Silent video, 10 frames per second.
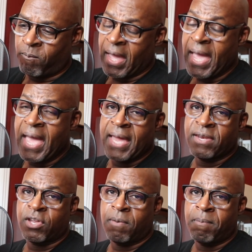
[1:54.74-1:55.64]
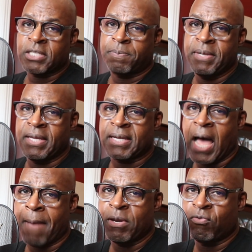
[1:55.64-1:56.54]
And there must be
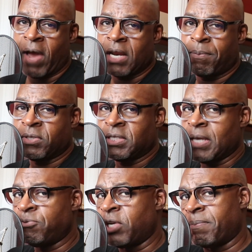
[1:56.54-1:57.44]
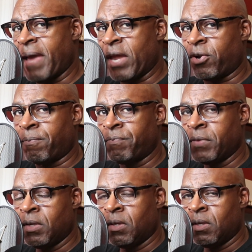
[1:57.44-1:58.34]
copyrightable subject matter.
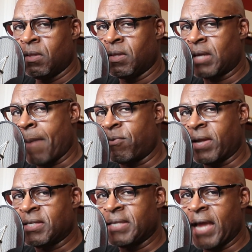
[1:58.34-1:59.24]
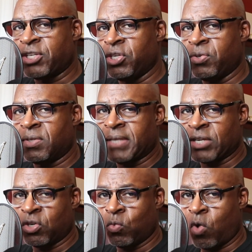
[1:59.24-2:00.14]
The copyright statute,
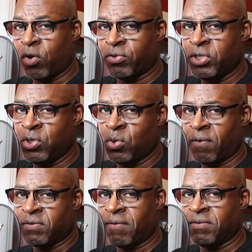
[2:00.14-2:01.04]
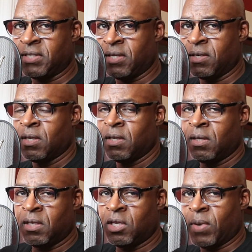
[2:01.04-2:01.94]
section 102 of 17
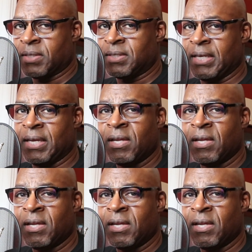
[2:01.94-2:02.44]
USC,